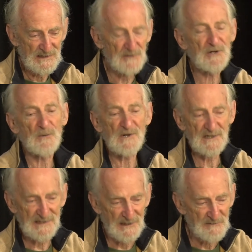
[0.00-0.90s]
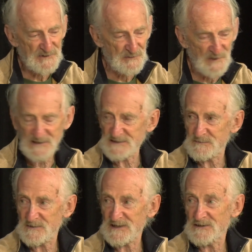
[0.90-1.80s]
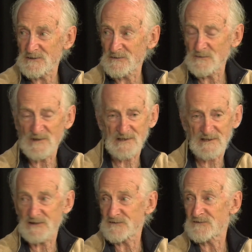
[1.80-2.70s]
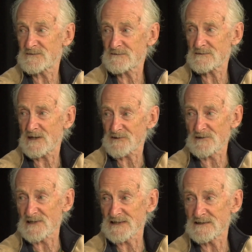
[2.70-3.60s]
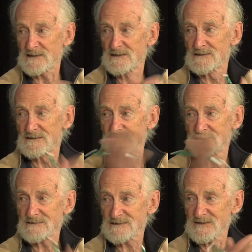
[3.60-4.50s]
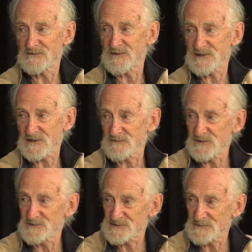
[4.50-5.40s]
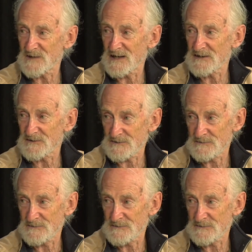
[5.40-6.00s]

You don't want to tell them too much, but you don't want to utterly conf confuse right. them either.